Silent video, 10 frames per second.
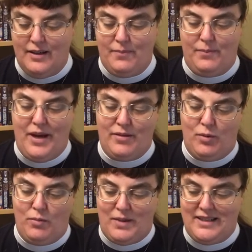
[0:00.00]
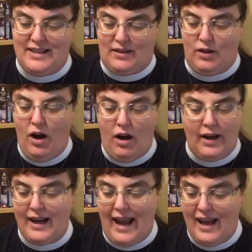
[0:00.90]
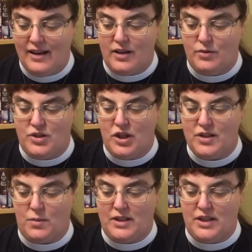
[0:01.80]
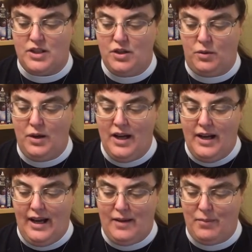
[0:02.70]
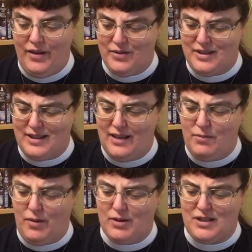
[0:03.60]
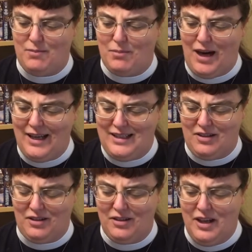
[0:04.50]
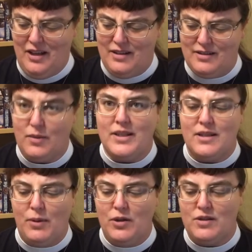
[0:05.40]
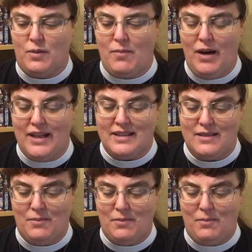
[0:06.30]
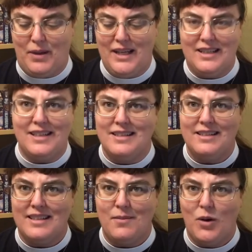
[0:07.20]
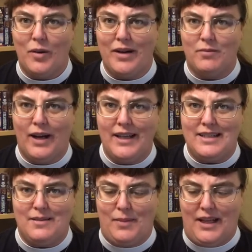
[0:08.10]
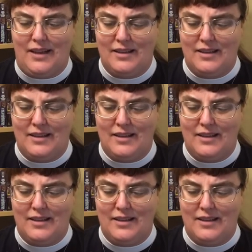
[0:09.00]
Beth won't be sick long, and Hannah knows just what to do, and Mother said we were to mind her, so I suppose we must, but it doesn't seem quite right to me.